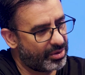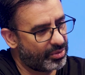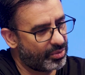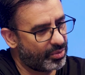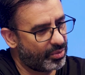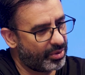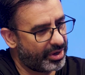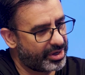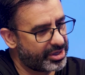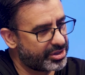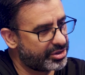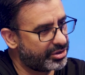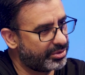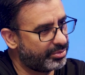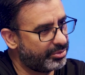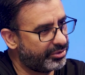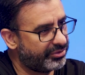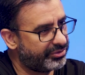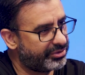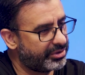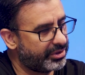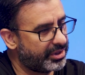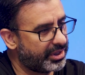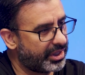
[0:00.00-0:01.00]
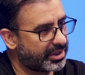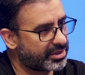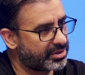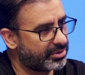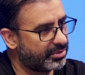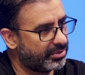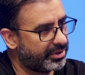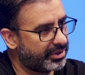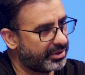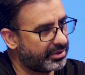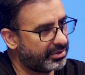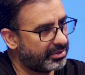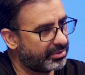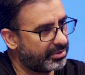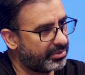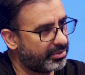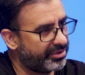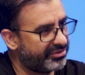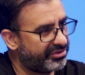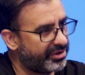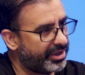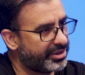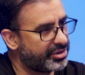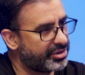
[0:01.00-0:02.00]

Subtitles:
where did you move to next? What venture?